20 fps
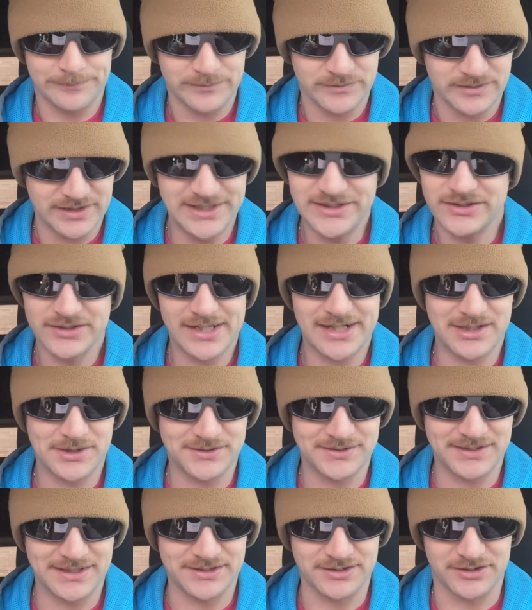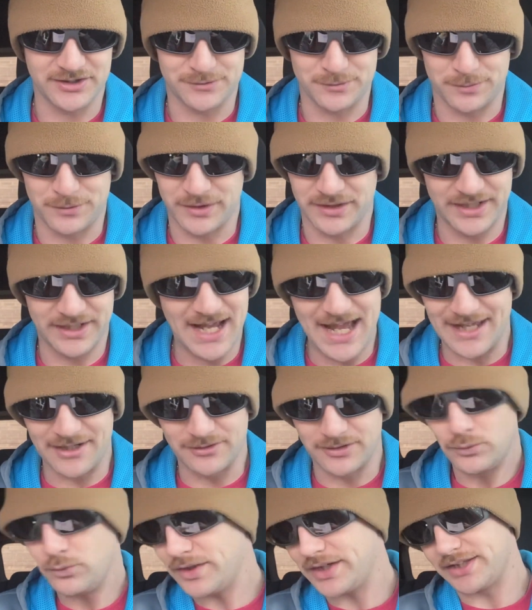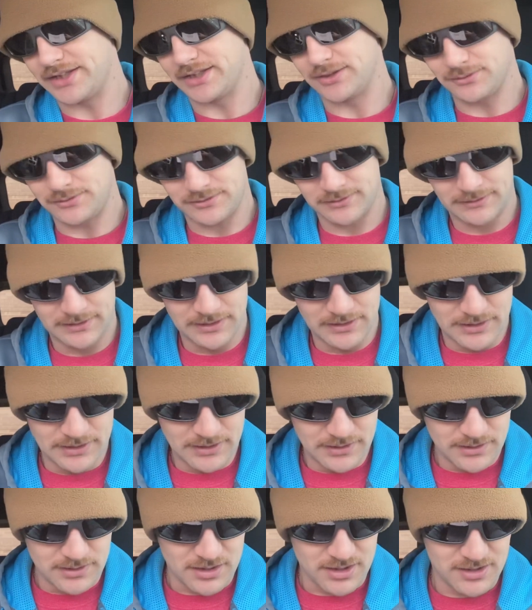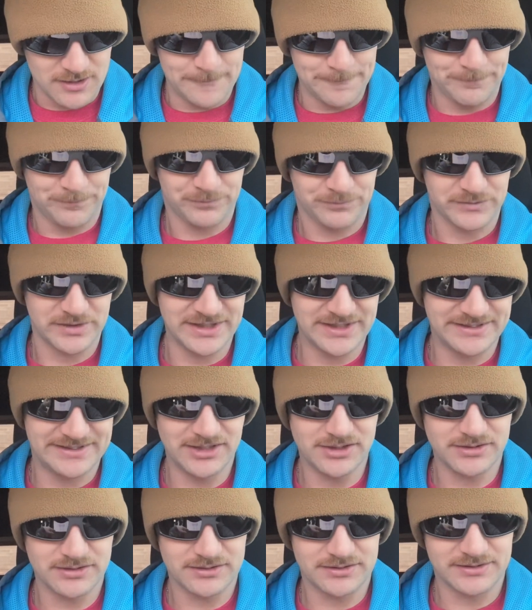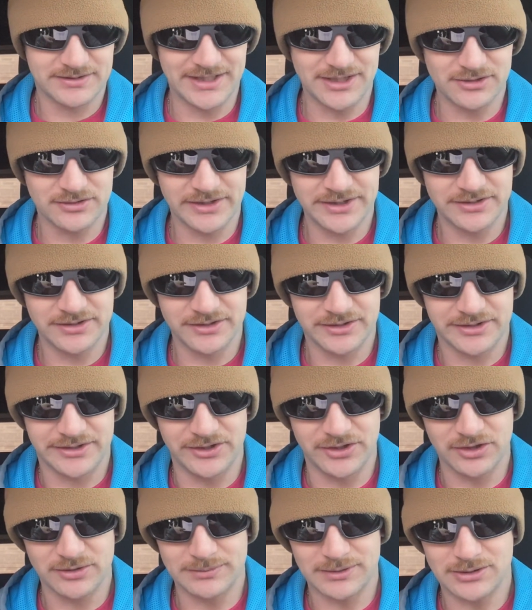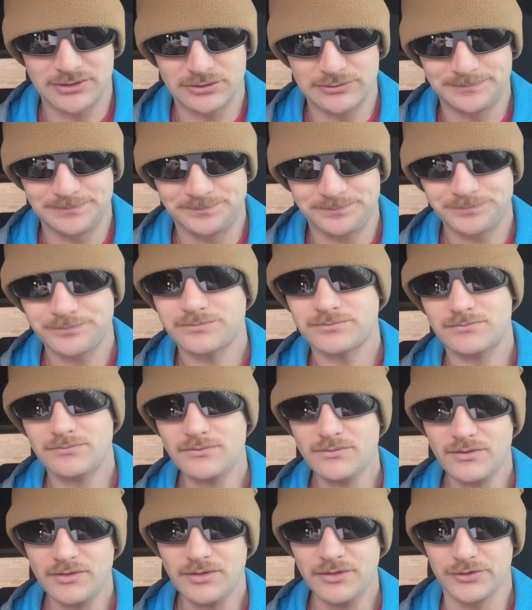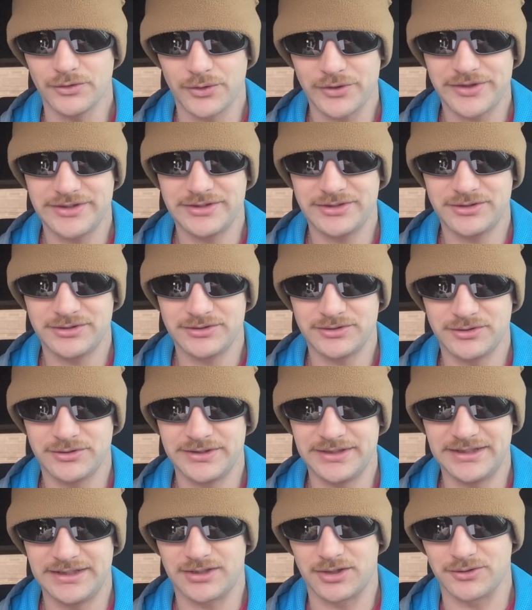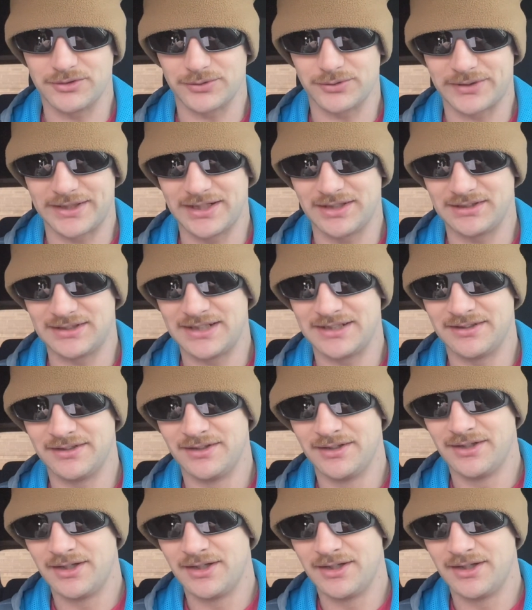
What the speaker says: Either that or I was at a Christmas party. I don't know. One of those. Then the Tailgater Cure Bowl, Northern Illinois, Coastal Carolina.